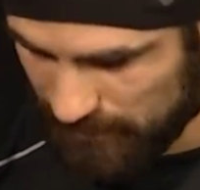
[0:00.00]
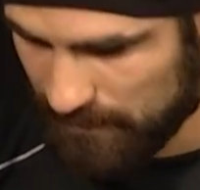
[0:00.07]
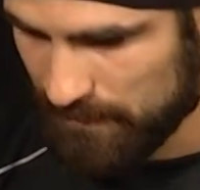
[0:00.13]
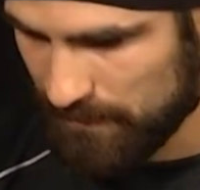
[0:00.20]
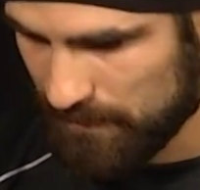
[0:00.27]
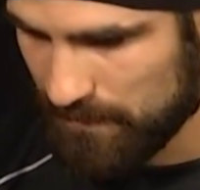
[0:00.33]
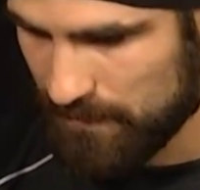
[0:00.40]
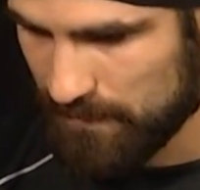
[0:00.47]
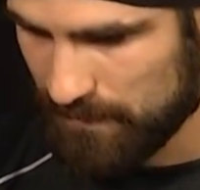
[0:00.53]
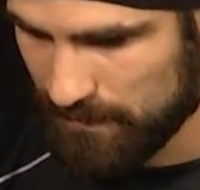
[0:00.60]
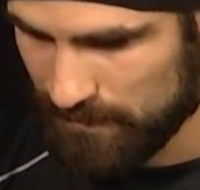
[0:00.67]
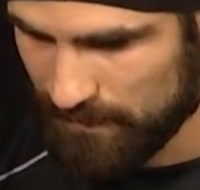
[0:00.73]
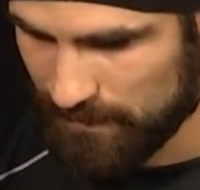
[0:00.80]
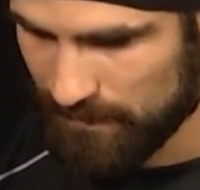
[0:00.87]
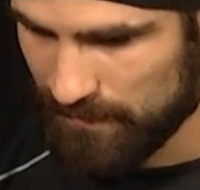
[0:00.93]

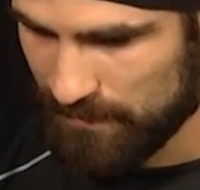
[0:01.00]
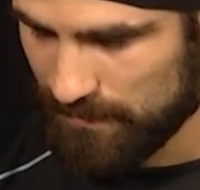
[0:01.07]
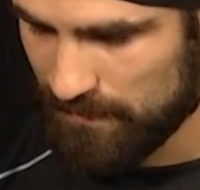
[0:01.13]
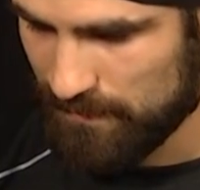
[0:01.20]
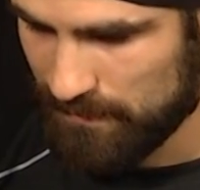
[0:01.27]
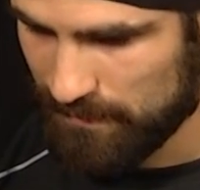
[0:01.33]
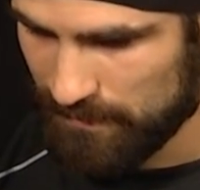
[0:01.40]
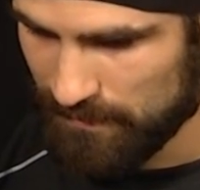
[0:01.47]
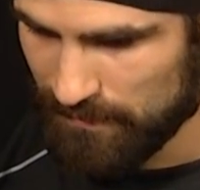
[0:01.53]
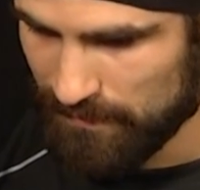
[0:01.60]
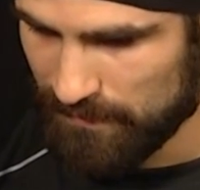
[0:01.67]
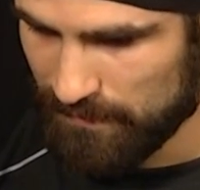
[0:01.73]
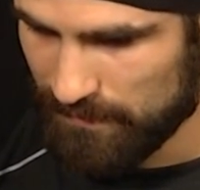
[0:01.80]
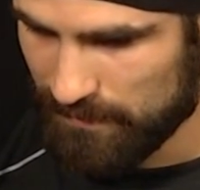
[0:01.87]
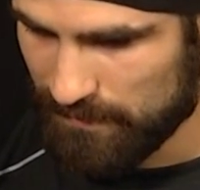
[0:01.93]

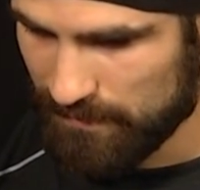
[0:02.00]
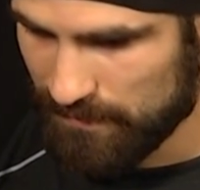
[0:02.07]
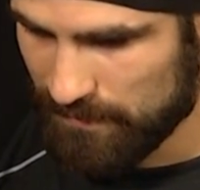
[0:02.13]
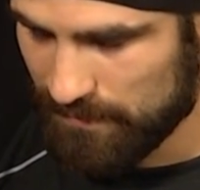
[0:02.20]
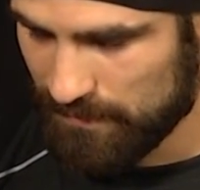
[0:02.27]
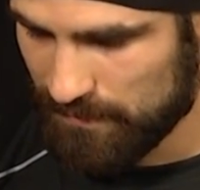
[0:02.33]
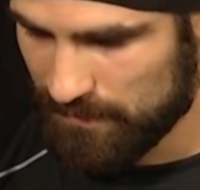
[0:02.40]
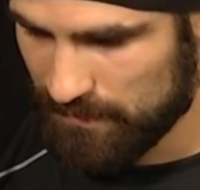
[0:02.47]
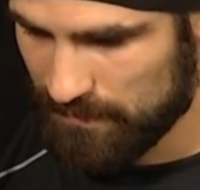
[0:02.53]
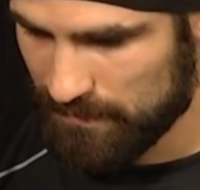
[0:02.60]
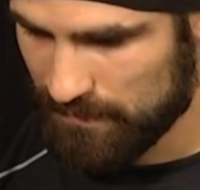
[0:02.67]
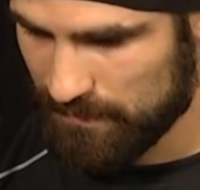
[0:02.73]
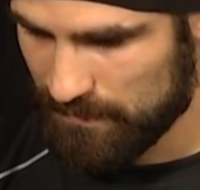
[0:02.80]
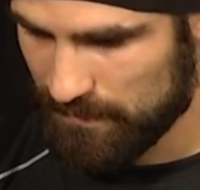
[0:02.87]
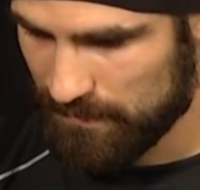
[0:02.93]

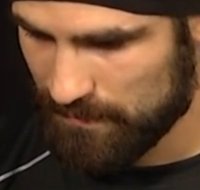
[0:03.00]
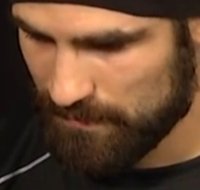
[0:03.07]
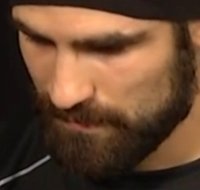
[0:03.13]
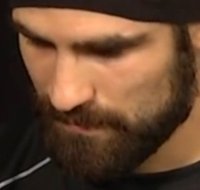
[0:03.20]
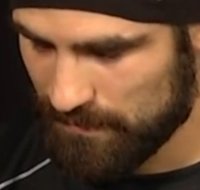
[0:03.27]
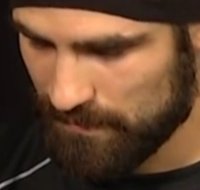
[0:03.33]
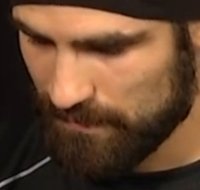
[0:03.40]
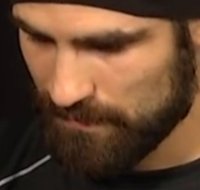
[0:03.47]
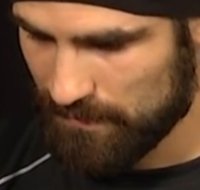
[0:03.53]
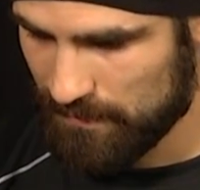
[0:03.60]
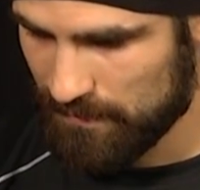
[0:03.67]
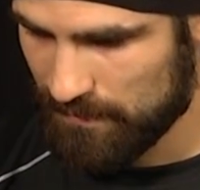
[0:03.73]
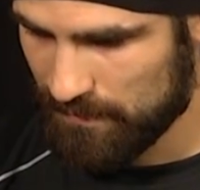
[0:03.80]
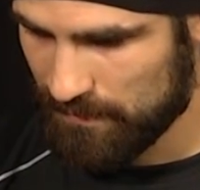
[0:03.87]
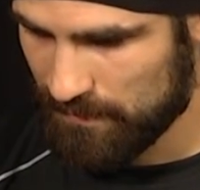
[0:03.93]

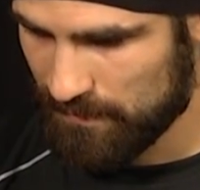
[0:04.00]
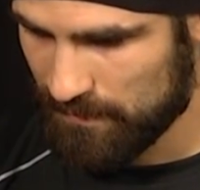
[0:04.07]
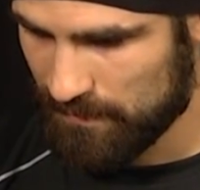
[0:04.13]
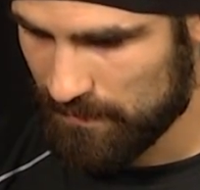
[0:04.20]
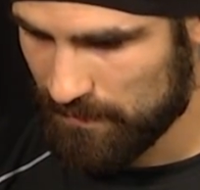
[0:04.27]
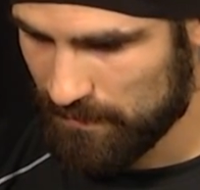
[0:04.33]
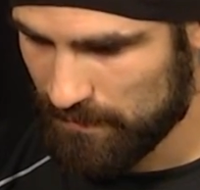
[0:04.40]
This person isn't speaking.